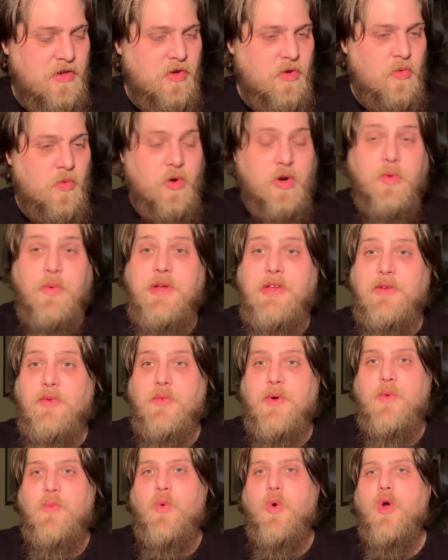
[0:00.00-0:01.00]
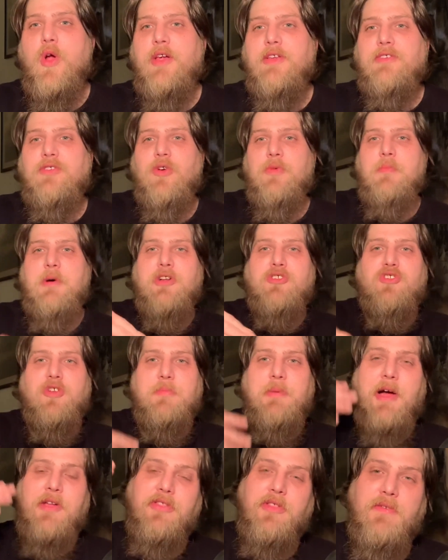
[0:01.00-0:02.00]
what are we, we worry so much
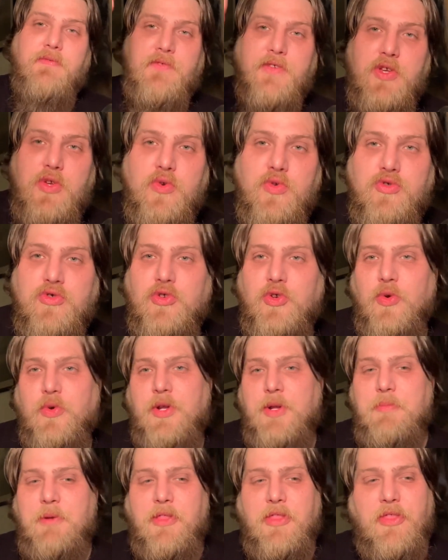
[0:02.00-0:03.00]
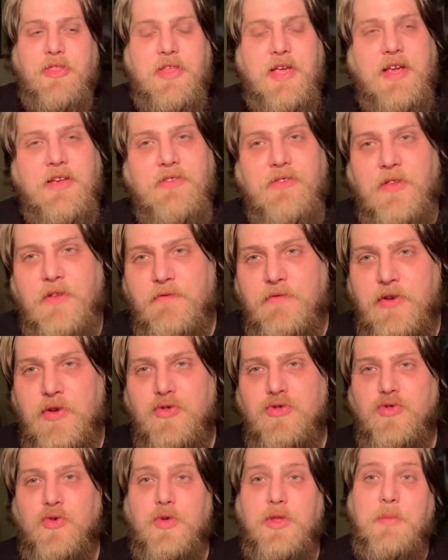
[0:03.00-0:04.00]
about the future and about the things in the
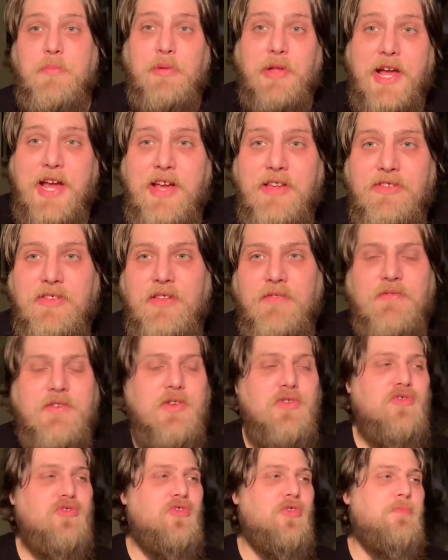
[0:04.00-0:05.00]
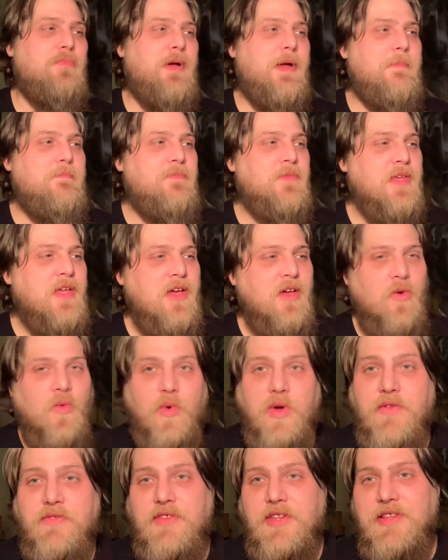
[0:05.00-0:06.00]
future and the plans of the future, but
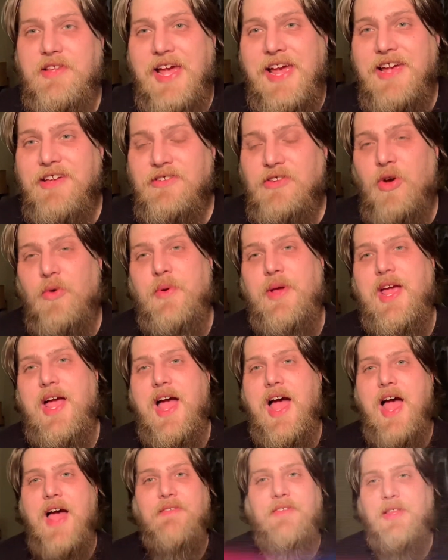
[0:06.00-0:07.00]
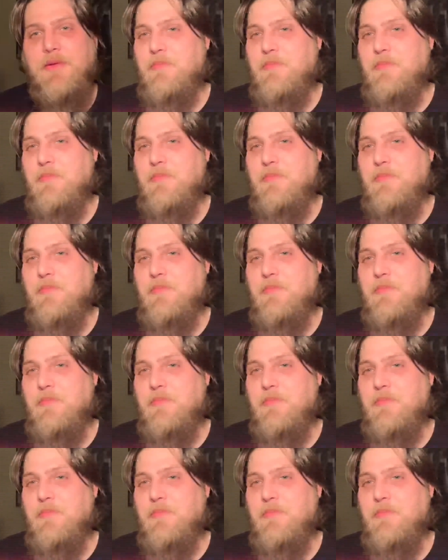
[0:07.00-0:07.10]
what if today is all we have? And the